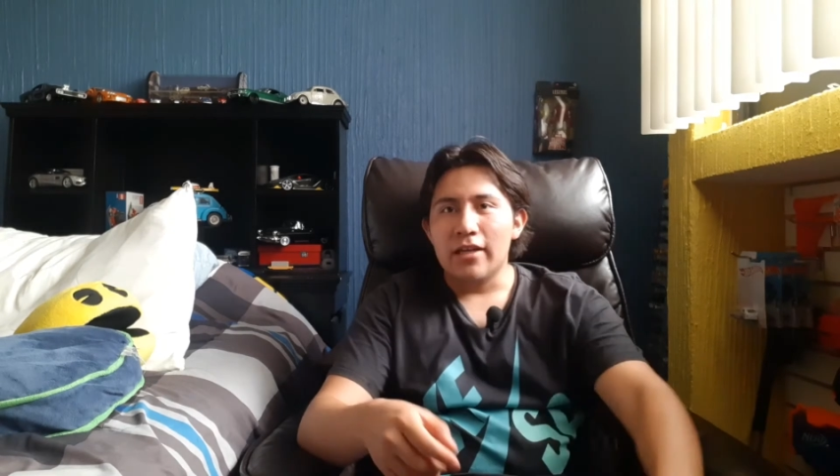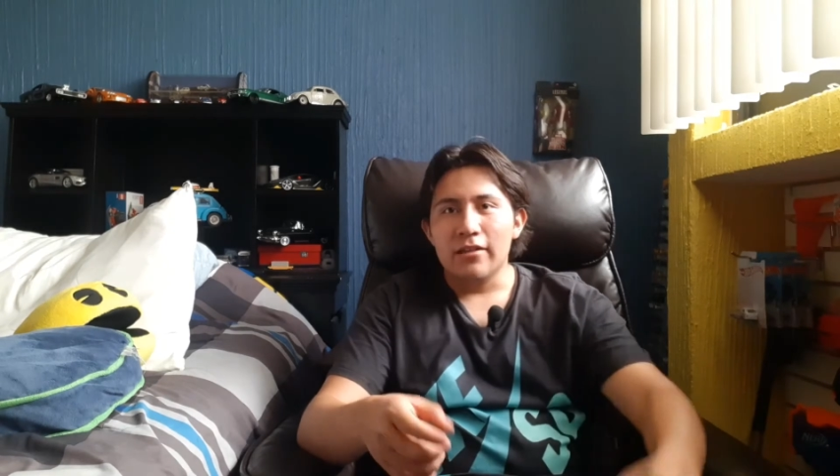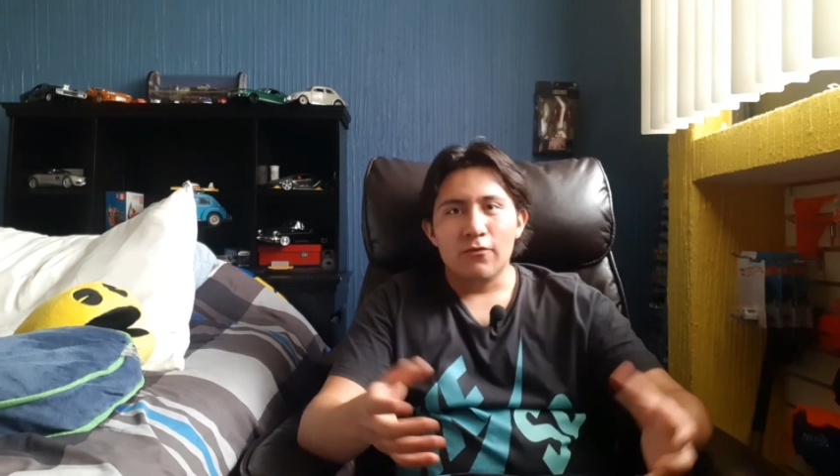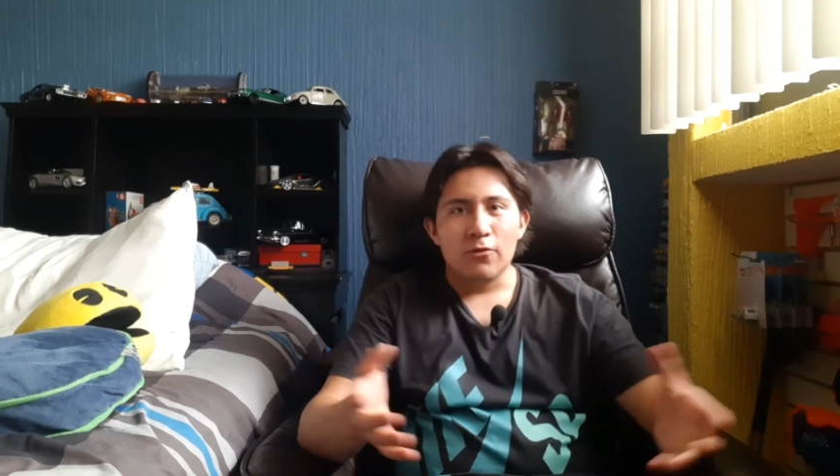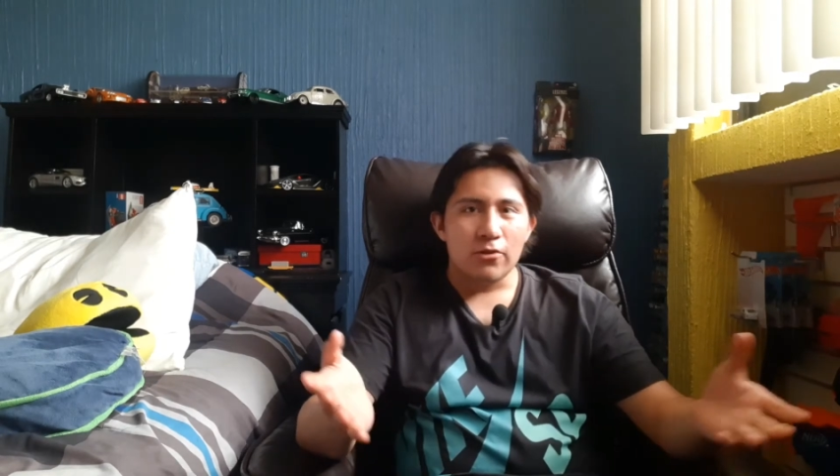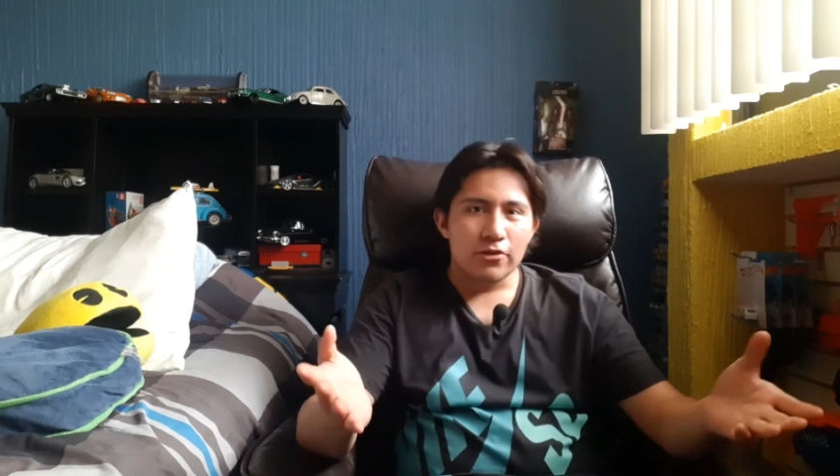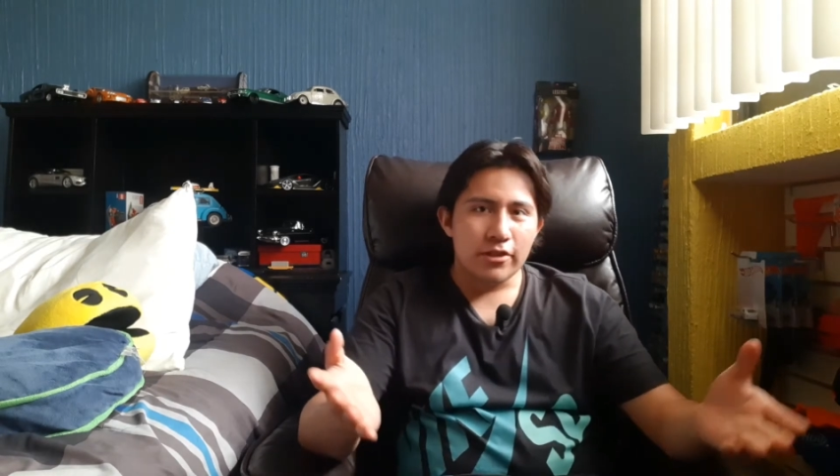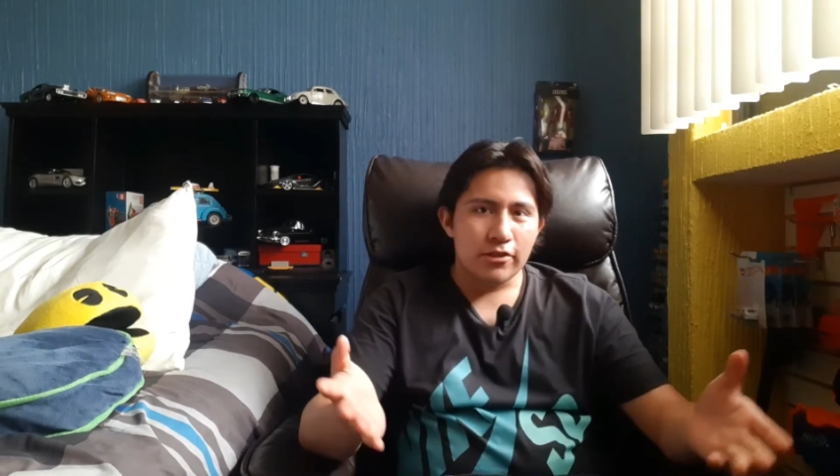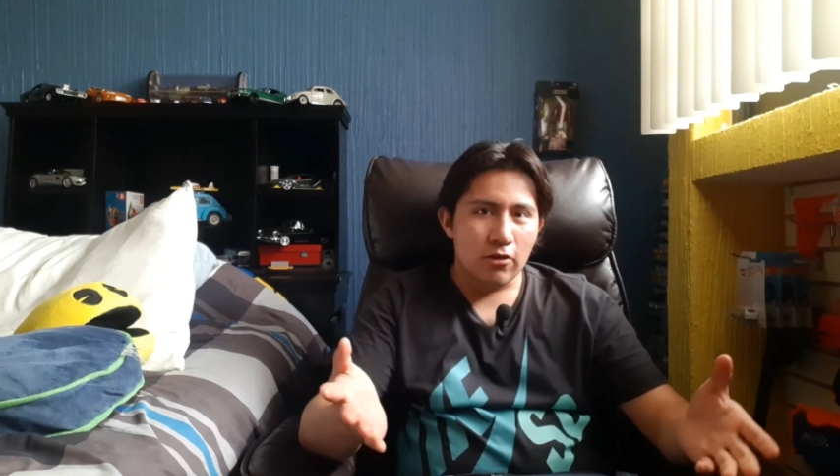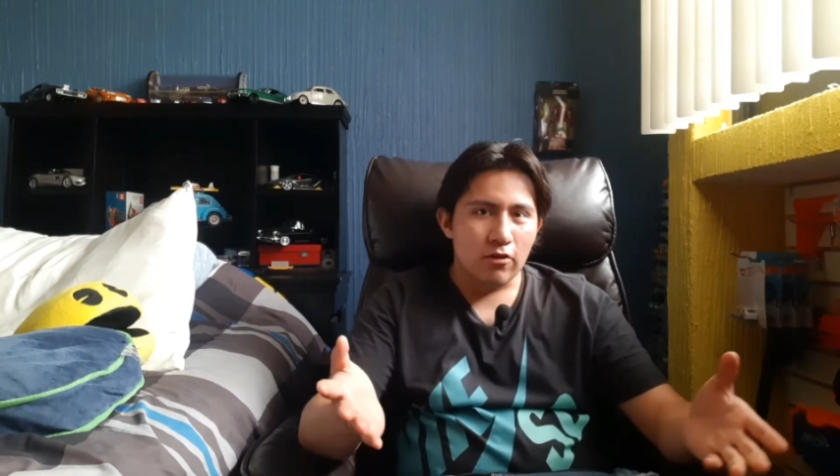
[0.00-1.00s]
and of course
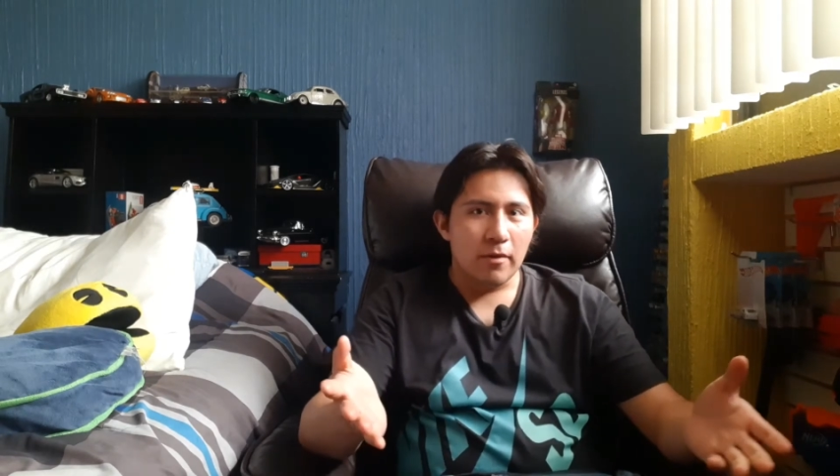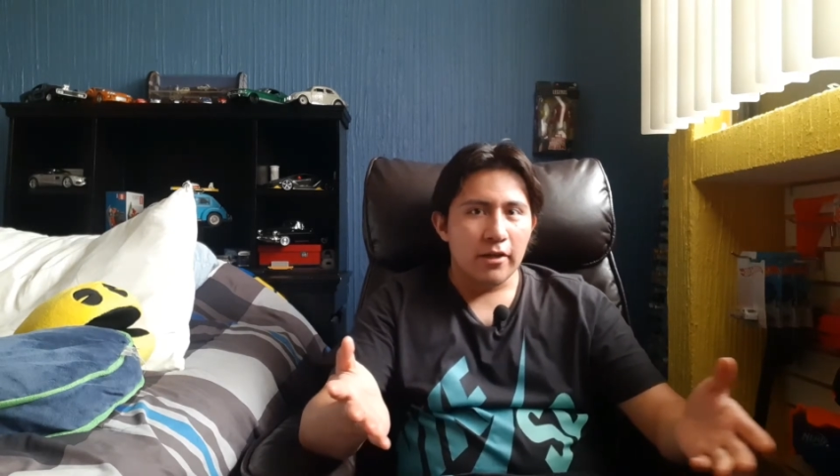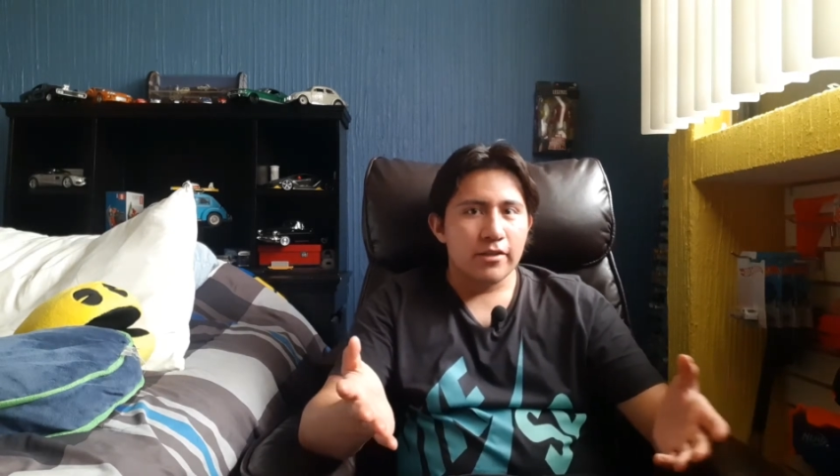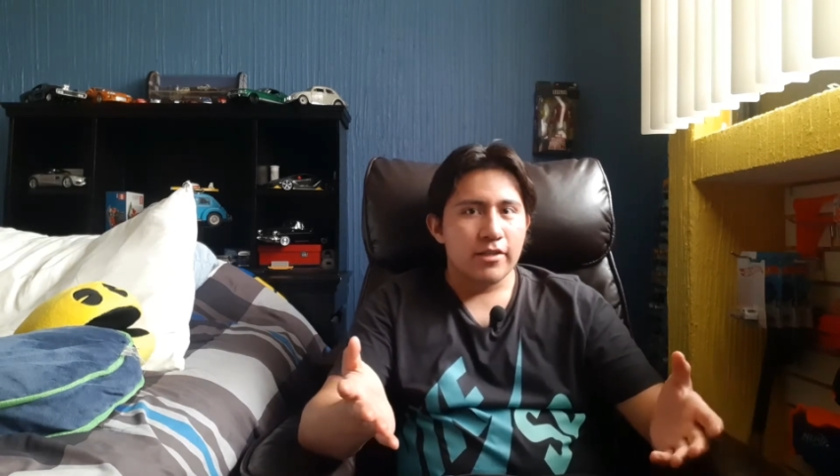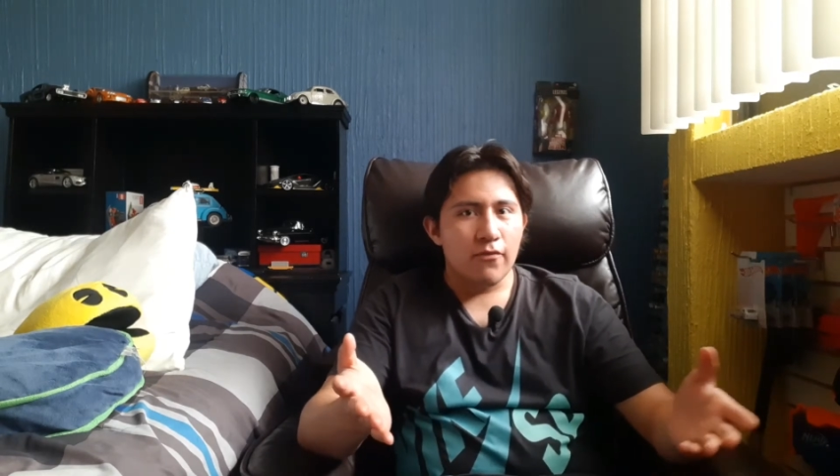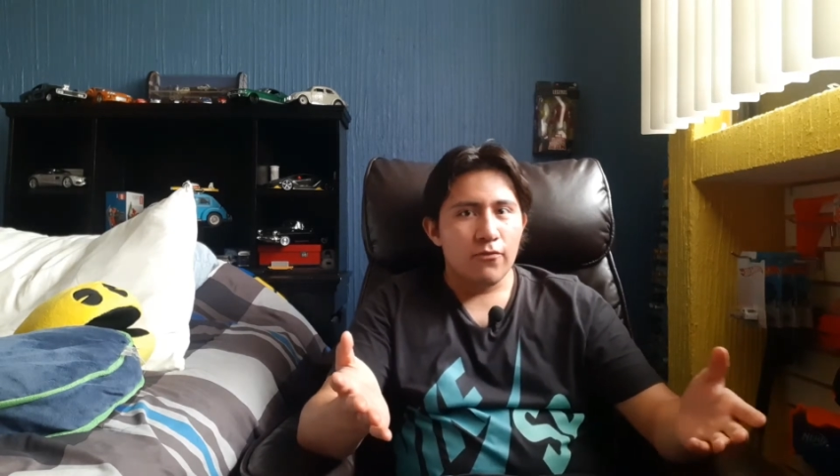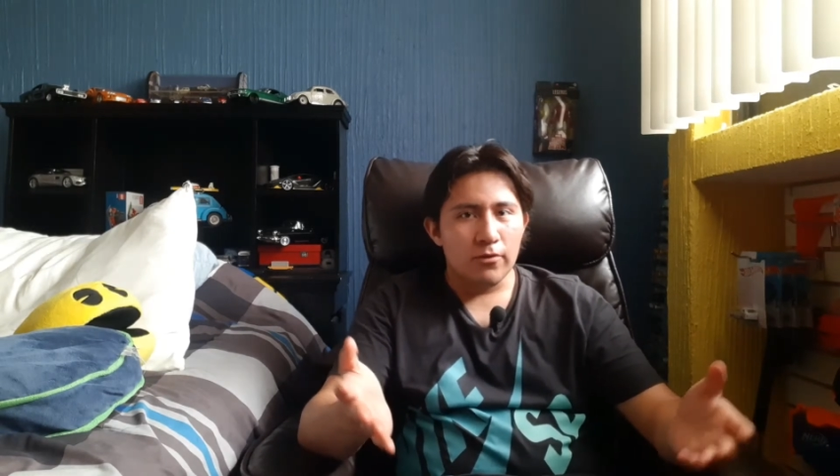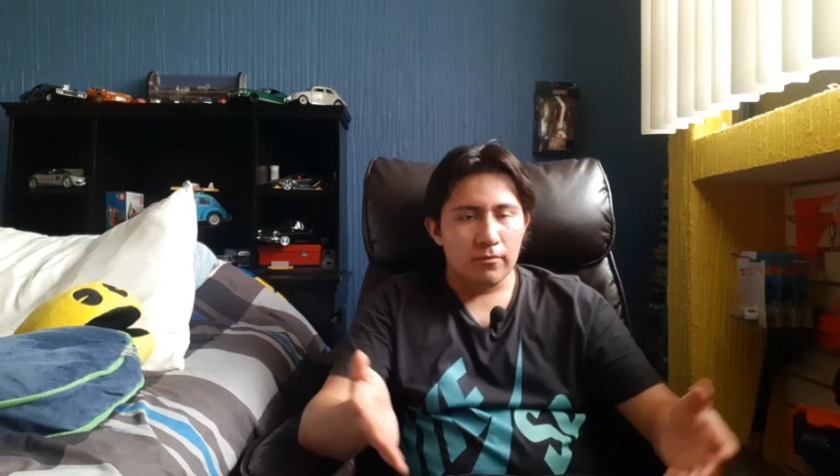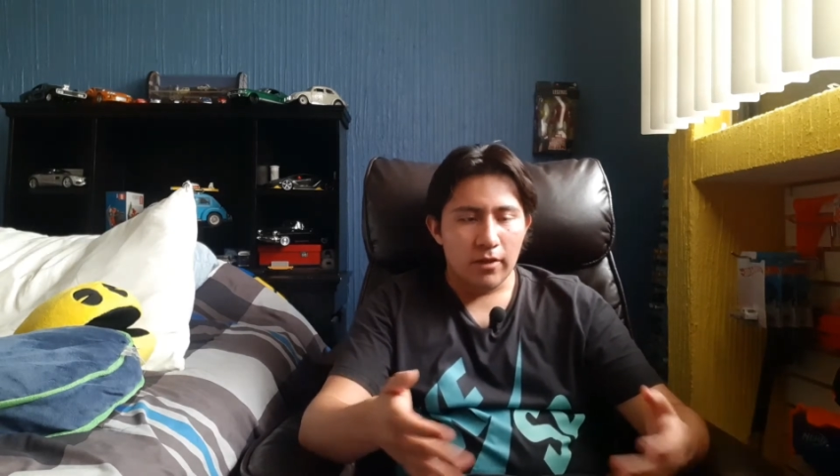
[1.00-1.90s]
its counterpart, the Typhoon.